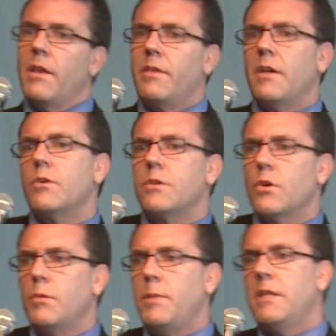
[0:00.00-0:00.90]
that there's
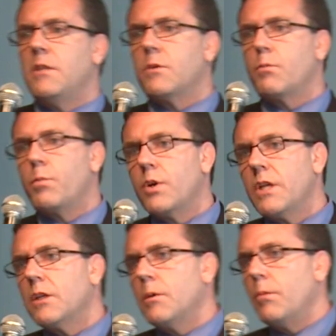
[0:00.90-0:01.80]
going to be these
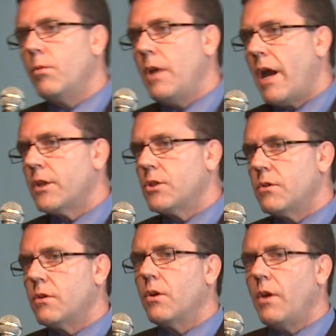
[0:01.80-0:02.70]
predictable
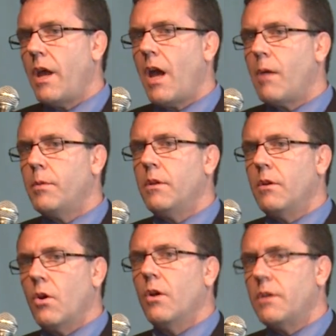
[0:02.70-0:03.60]
reactions that are going to happen
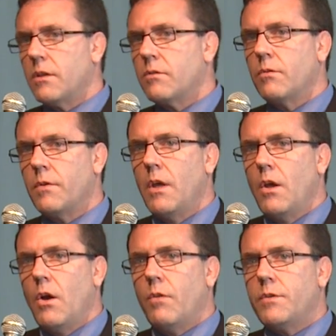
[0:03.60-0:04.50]
in the context
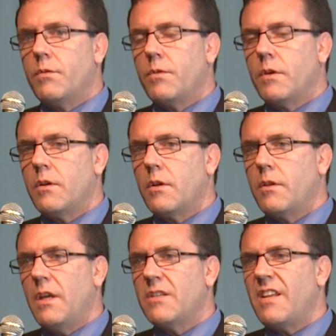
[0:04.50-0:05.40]
of different
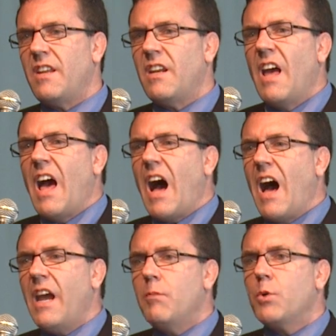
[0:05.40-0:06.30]
things, and then
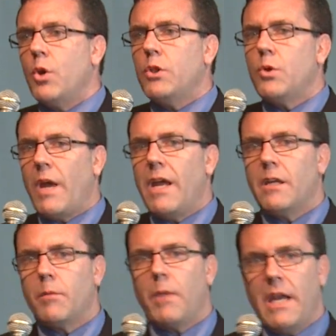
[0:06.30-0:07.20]
I am going to
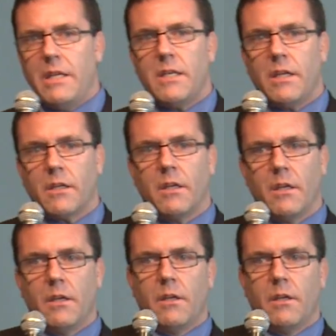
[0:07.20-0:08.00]
end up hating